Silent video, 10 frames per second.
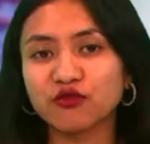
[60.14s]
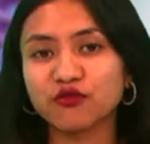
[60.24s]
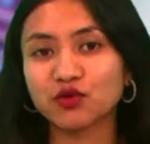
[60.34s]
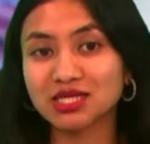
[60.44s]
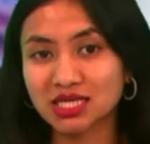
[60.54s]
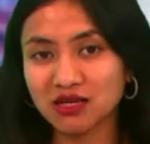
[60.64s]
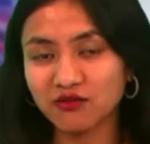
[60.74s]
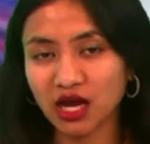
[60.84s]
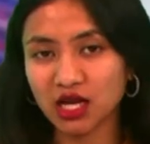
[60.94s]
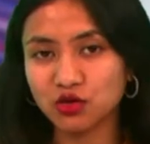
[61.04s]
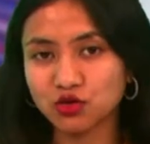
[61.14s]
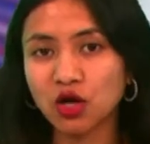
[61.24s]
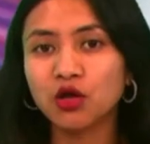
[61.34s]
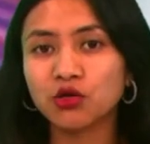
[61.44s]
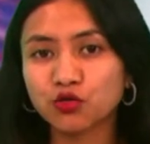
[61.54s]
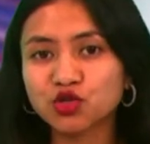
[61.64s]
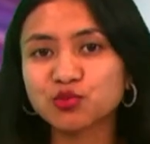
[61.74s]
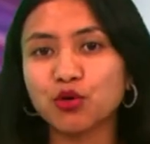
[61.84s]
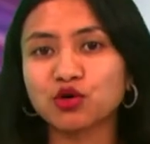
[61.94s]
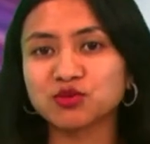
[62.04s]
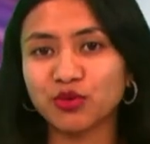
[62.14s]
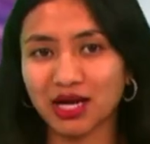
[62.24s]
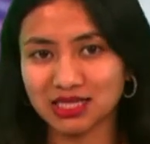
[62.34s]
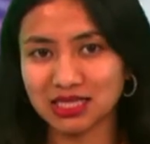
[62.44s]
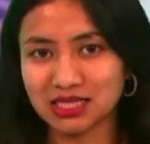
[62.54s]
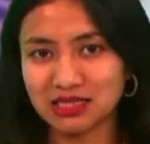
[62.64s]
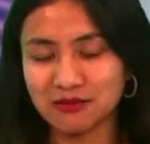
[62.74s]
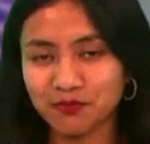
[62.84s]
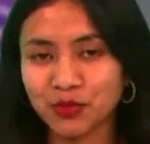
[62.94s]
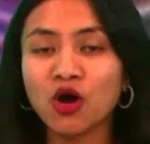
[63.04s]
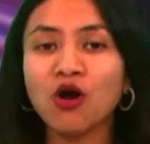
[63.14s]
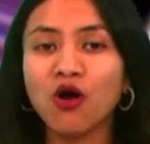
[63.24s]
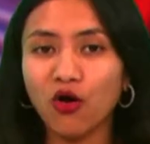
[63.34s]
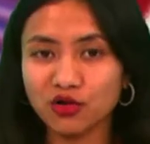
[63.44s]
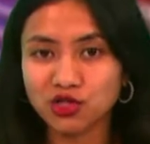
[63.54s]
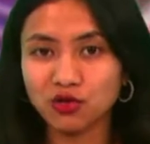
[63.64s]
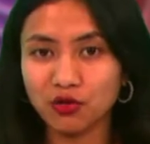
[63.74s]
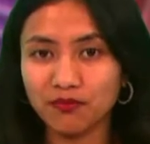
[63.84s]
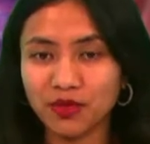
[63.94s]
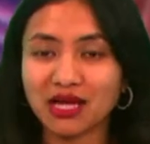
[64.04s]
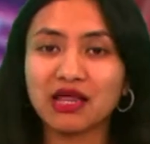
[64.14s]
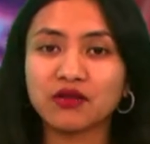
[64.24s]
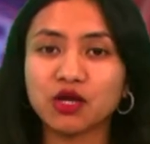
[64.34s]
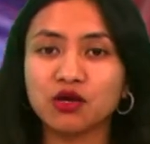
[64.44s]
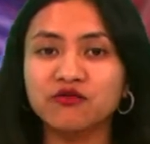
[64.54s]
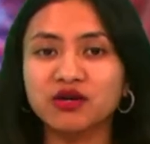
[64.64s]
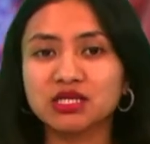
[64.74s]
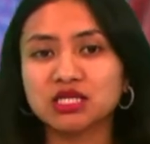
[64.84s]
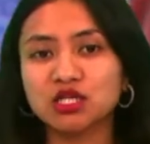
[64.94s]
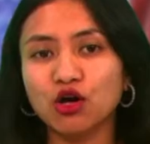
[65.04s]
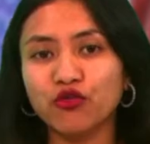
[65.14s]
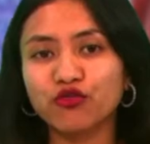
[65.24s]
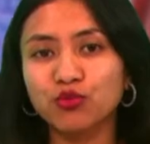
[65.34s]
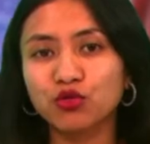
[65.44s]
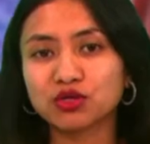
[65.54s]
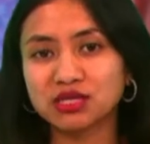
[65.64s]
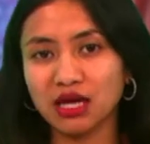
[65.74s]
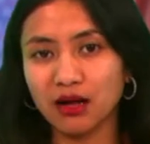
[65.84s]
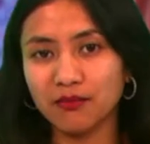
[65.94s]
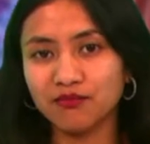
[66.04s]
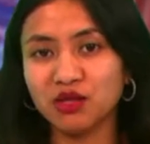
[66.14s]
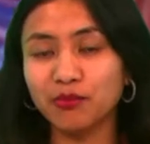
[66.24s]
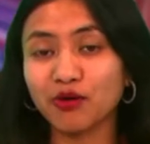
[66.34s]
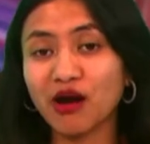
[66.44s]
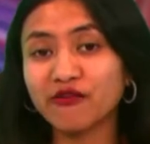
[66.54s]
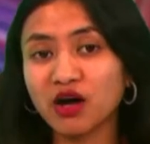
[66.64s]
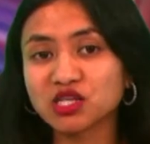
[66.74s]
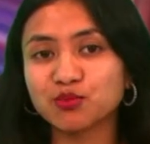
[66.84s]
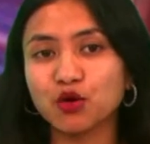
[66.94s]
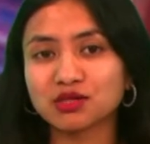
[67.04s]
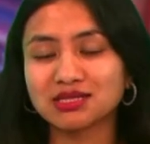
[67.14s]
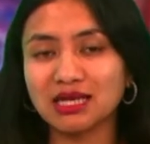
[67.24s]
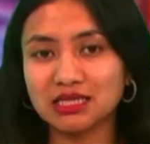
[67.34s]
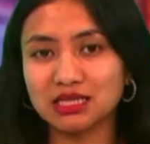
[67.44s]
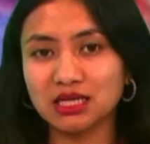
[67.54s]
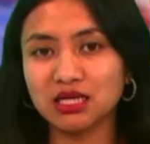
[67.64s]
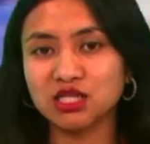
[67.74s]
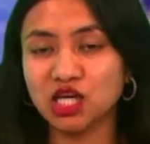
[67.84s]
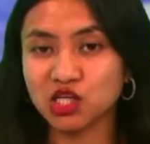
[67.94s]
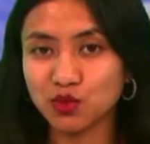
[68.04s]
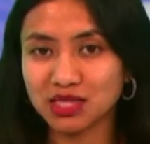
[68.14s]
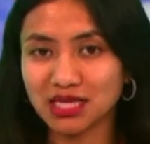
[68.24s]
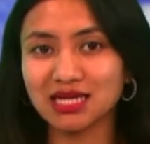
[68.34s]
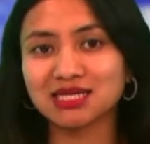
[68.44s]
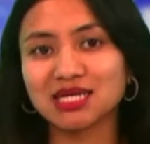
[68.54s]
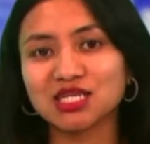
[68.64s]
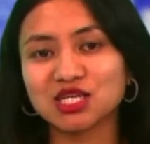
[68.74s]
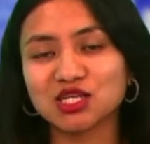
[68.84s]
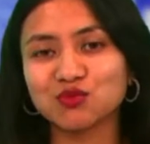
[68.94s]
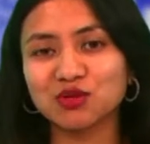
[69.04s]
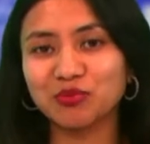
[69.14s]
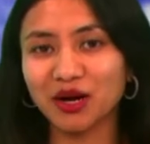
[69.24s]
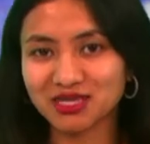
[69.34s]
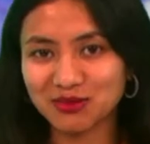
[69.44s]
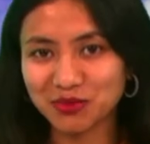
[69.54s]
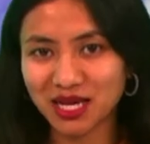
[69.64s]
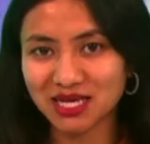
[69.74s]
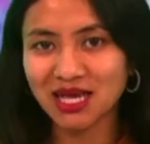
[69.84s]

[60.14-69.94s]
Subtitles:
of Christian values through sports practice. Also, the Catholic University of Murcia, the Brafa Sports Center, Jesuits and Salesians will participate